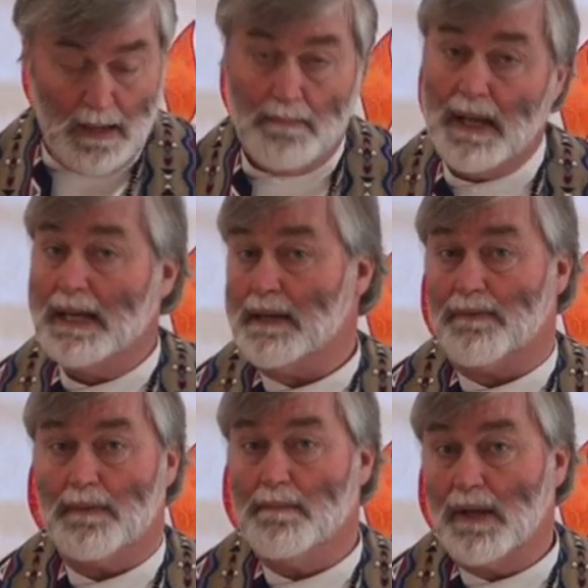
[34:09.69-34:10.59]
many
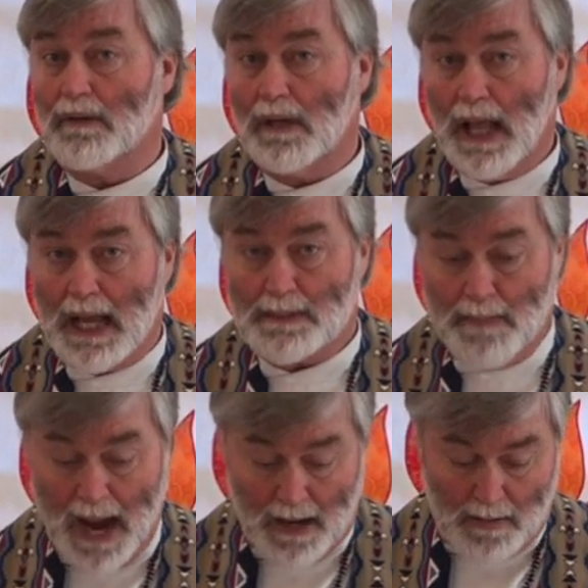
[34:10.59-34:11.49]
from middle-class
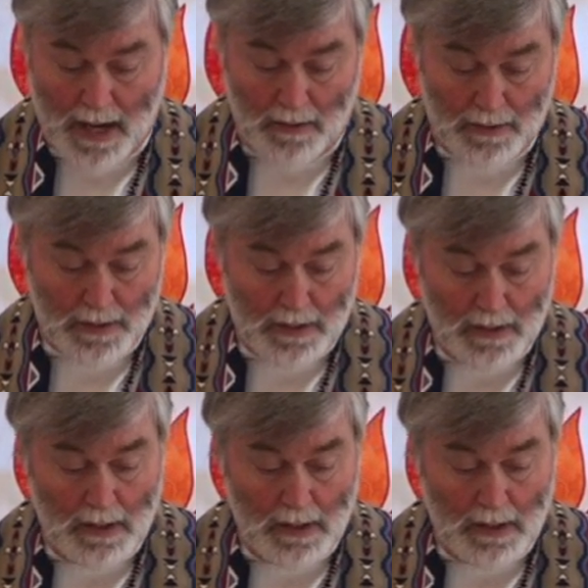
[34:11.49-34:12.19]
backgrounds,